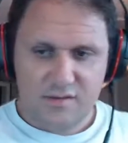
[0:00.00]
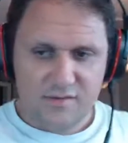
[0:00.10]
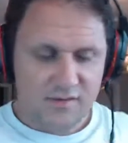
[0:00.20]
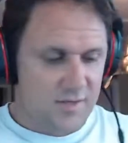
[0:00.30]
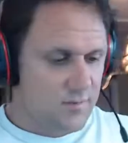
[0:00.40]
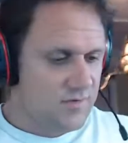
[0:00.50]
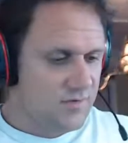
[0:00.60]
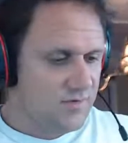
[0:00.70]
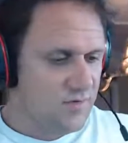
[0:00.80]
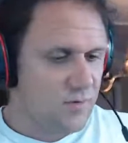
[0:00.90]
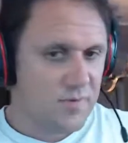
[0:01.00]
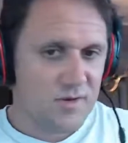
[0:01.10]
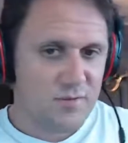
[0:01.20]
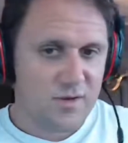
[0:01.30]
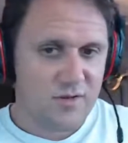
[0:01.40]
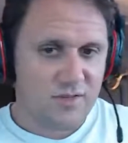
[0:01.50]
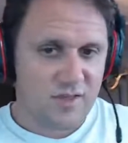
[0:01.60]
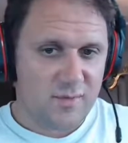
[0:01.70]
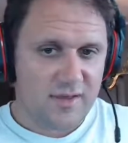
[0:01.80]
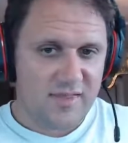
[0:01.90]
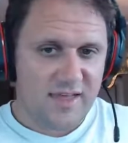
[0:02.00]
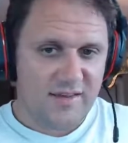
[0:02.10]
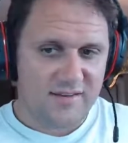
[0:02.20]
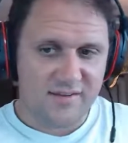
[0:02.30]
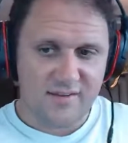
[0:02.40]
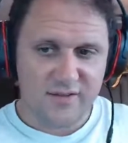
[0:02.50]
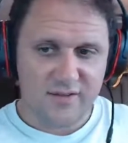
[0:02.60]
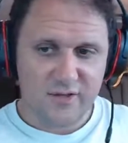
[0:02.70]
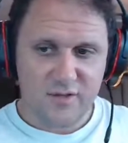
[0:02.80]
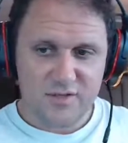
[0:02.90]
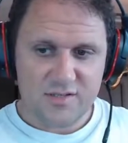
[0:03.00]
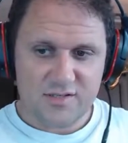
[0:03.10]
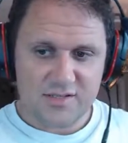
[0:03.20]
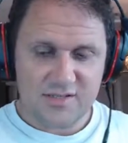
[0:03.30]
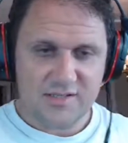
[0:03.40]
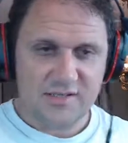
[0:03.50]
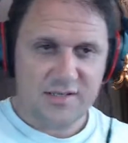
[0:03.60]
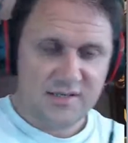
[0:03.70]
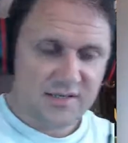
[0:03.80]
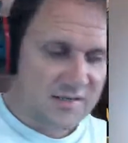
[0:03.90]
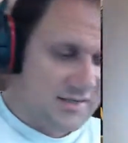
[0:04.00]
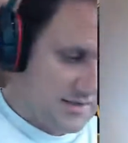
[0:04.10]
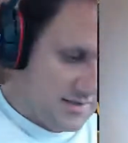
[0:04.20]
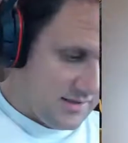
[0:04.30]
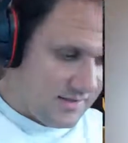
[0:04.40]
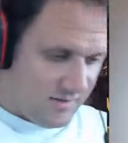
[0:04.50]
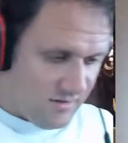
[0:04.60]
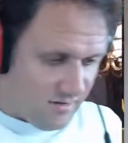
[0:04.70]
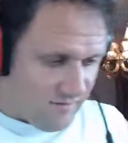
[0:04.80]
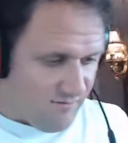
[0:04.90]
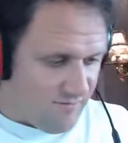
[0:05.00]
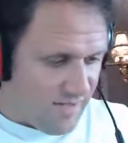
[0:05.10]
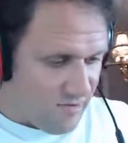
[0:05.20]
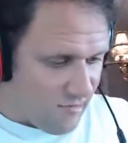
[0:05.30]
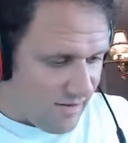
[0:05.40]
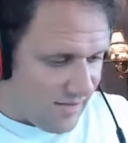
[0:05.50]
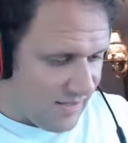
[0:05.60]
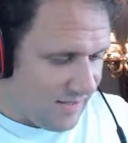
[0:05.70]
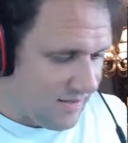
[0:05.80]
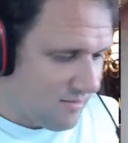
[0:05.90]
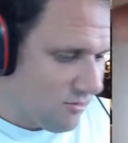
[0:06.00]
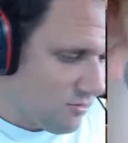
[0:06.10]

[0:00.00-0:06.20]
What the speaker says: Sam uses toothpicks. What do you think about that, Lewis, the veteran in the